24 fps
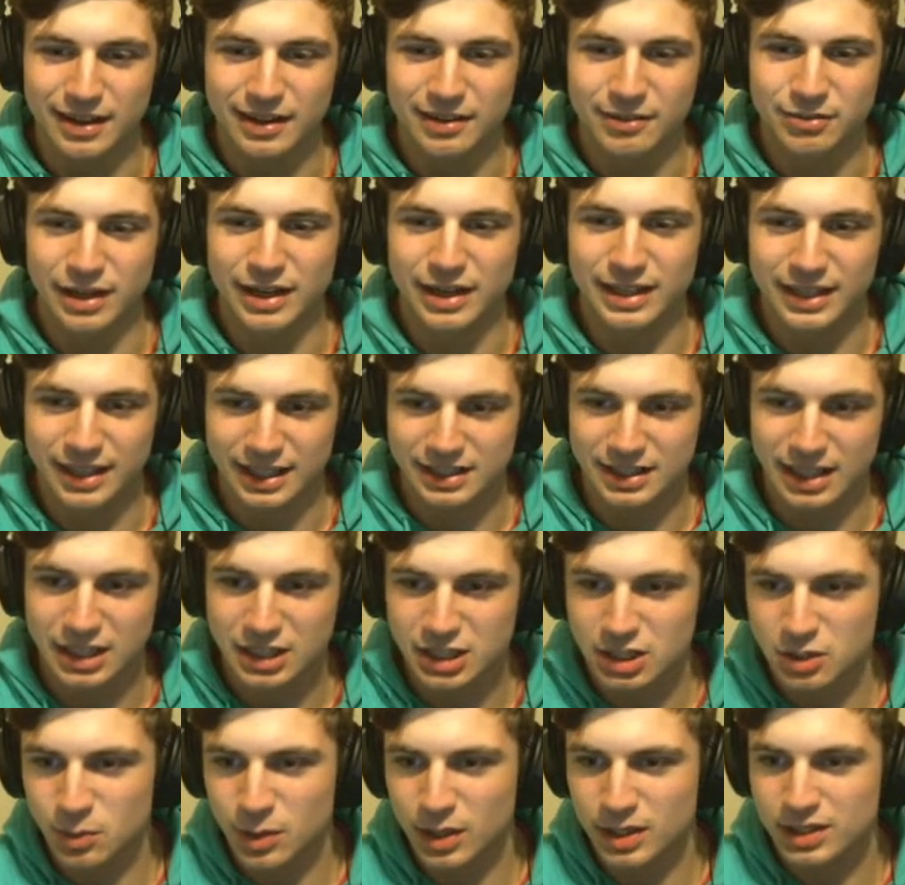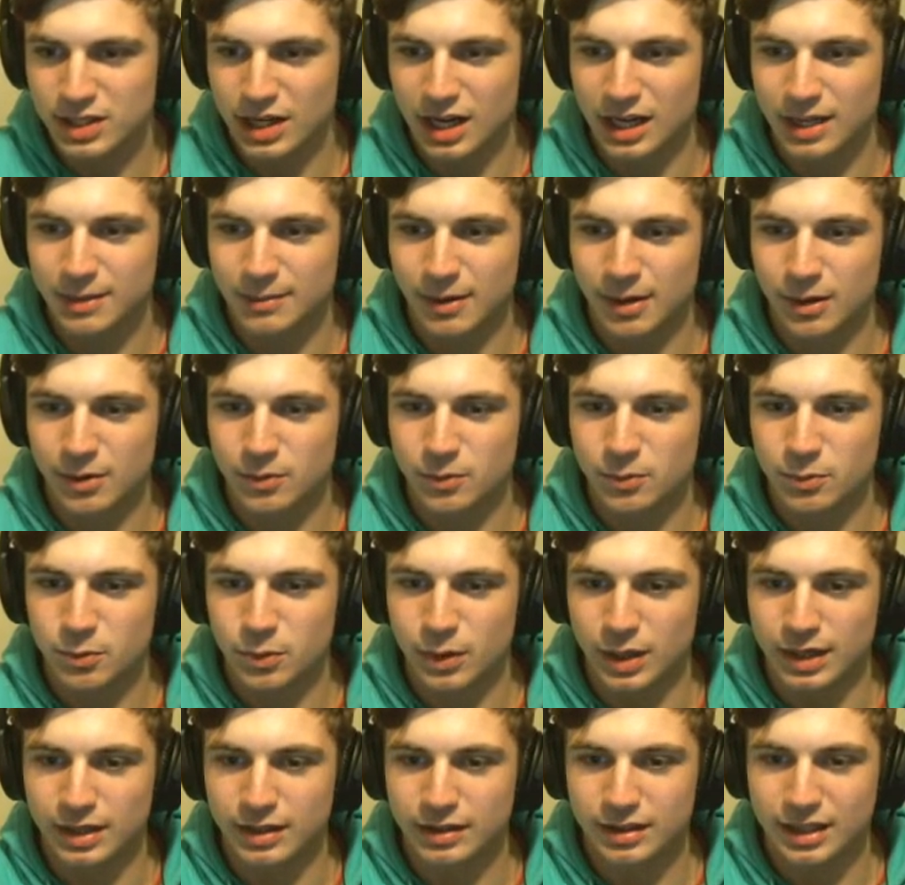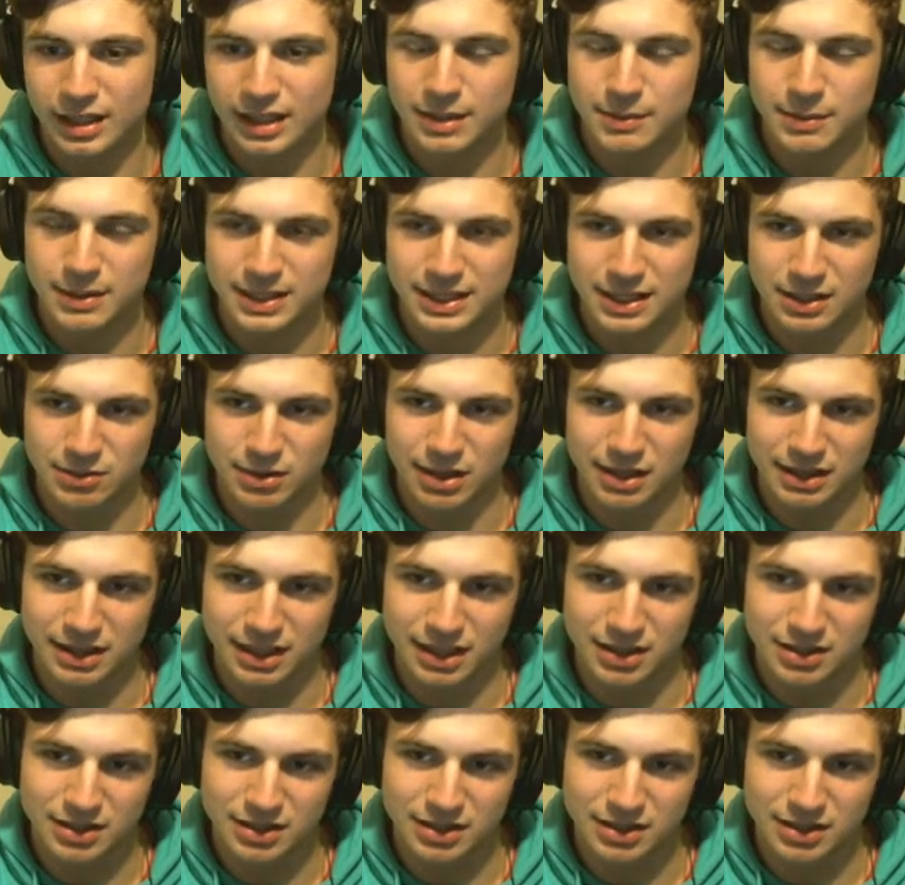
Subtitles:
Vikings. I just want to talk about what Lucky Me did right there.